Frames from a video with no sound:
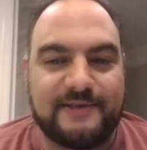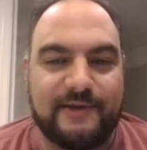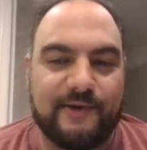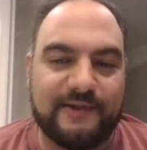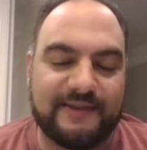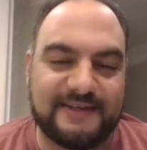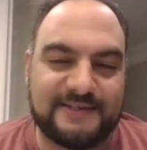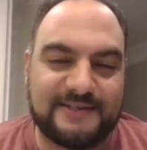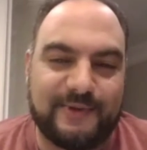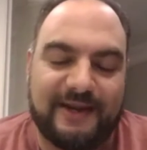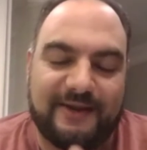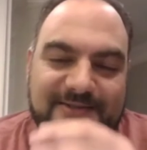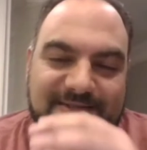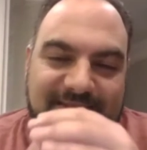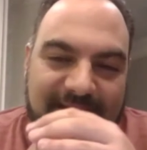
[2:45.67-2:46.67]
So in this
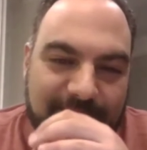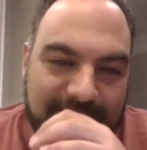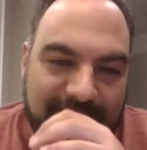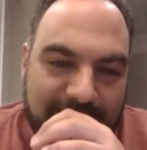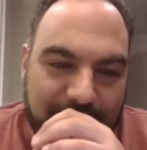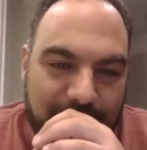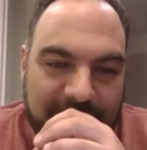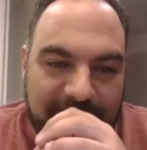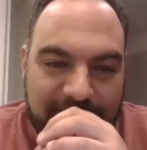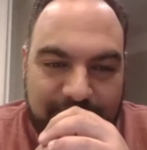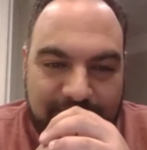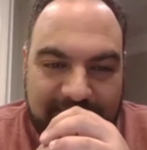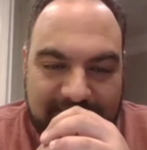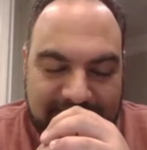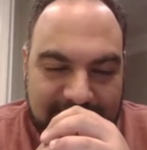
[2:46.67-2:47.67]
way I was like, okay, what
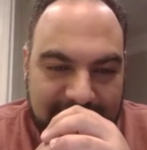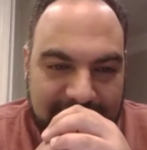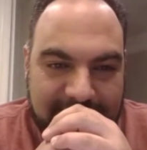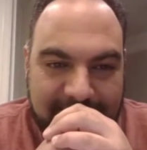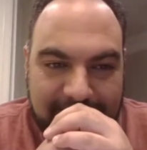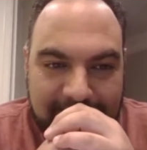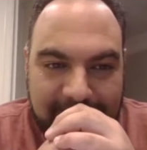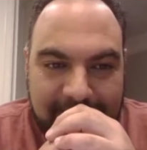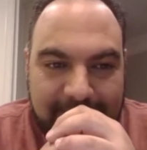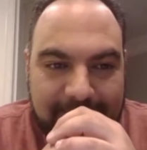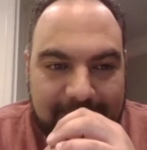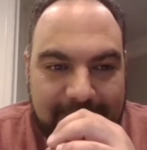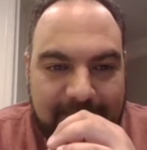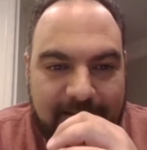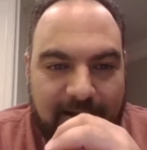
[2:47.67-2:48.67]
if we took
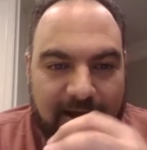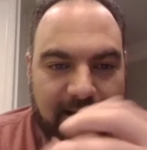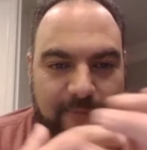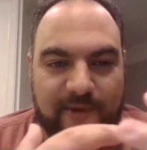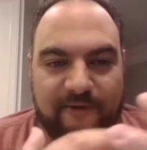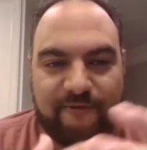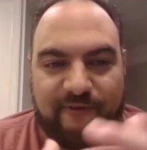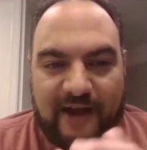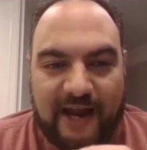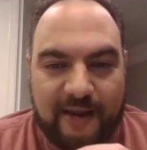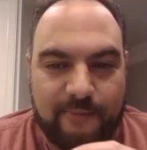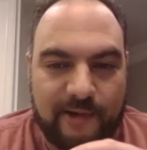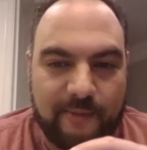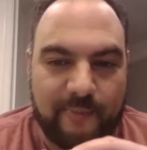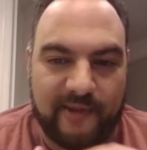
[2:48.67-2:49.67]
carbon
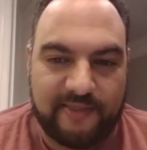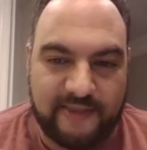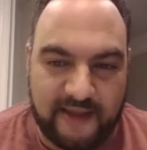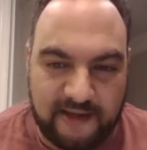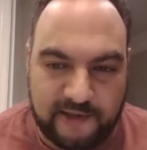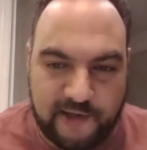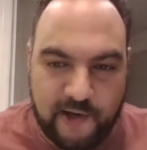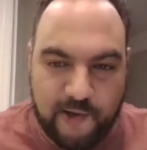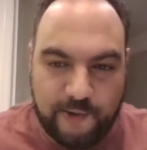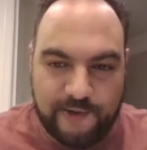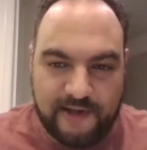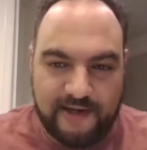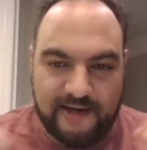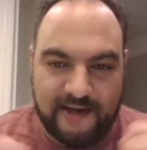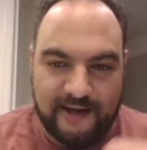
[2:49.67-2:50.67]
fiber but then
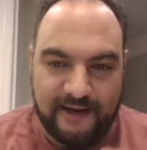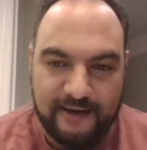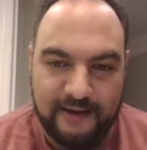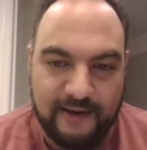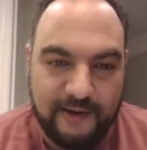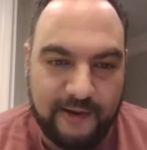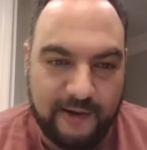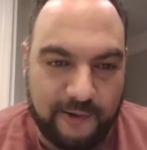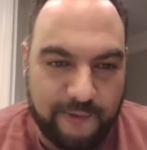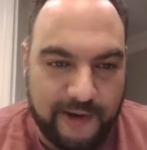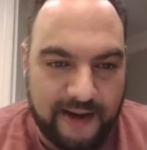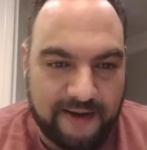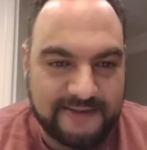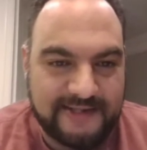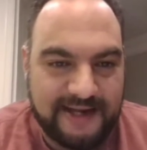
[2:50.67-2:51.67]
coated it
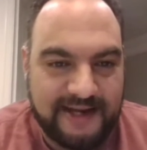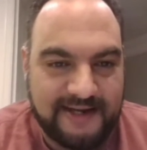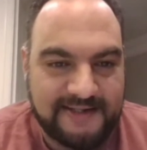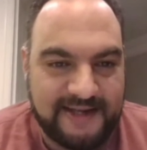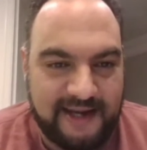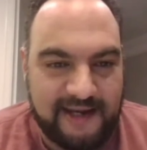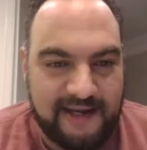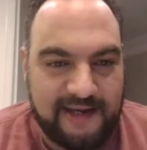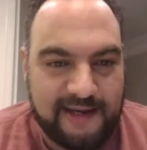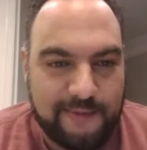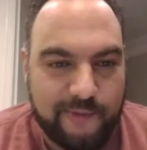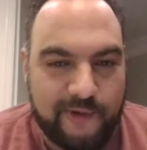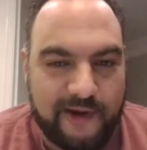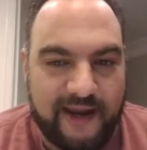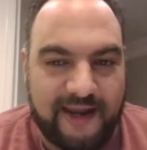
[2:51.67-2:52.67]
around
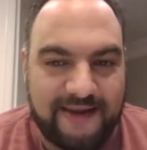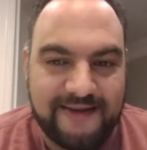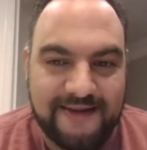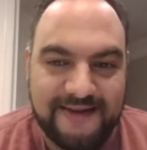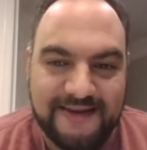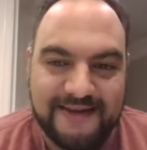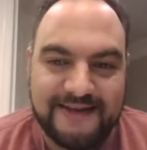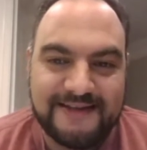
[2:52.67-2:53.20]
titanium, right?